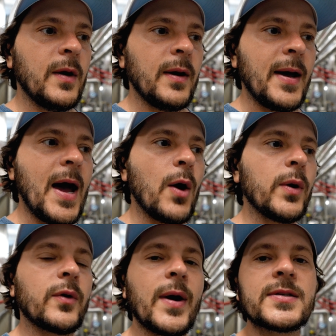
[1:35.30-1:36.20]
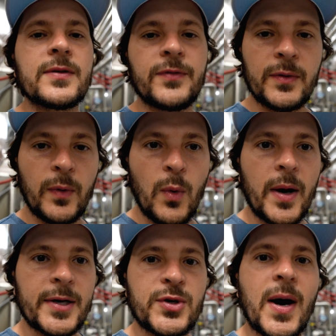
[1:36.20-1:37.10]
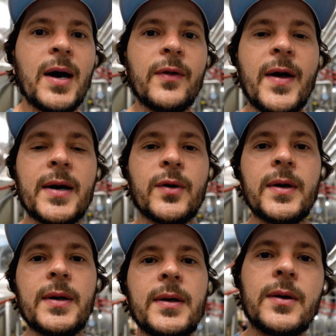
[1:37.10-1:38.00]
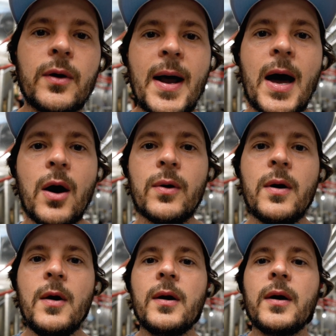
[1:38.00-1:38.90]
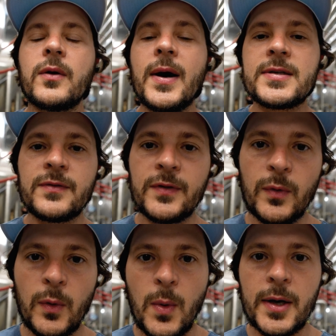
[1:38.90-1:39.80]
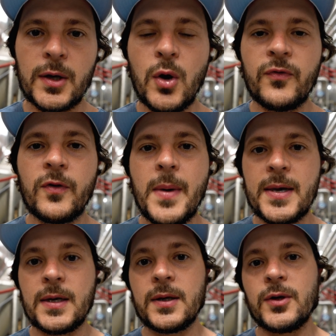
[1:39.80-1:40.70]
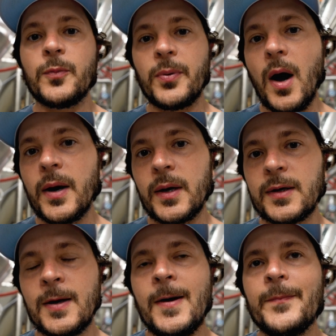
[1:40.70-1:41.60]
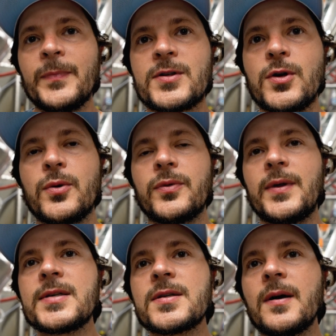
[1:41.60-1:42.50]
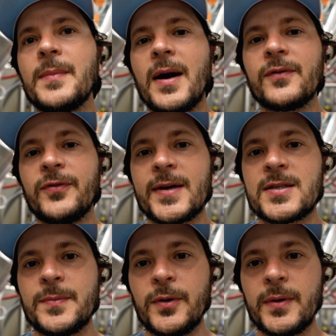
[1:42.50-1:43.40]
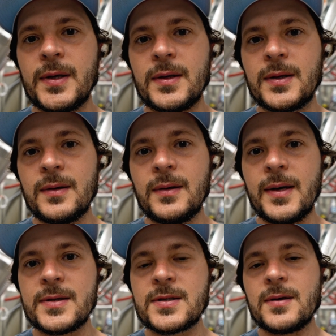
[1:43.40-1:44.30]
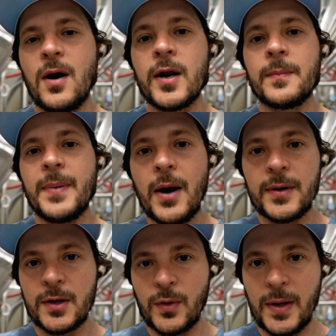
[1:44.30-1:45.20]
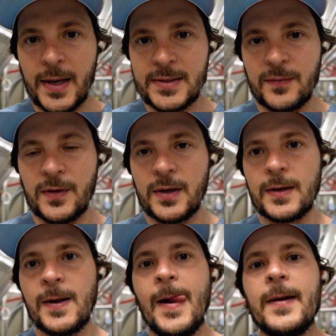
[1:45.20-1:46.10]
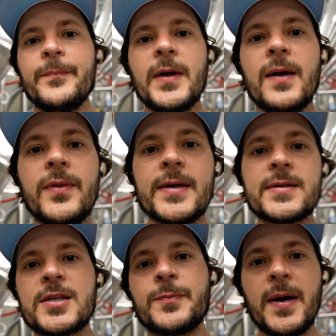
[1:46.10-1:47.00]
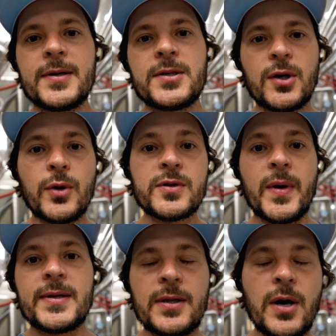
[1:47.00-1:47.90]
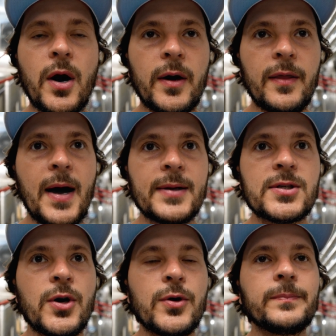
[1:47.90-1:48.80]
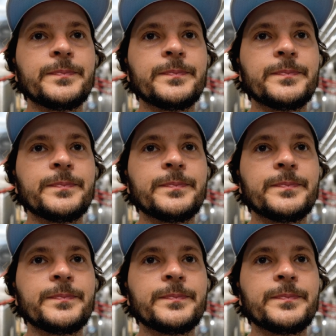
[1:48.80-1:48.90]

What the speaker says: how aggressively we want to trial that ingredient or how aggressively we want to go for making a new product. So this amount of flexibility is unbounded creativity, and this expansion goes right to the heart of that. So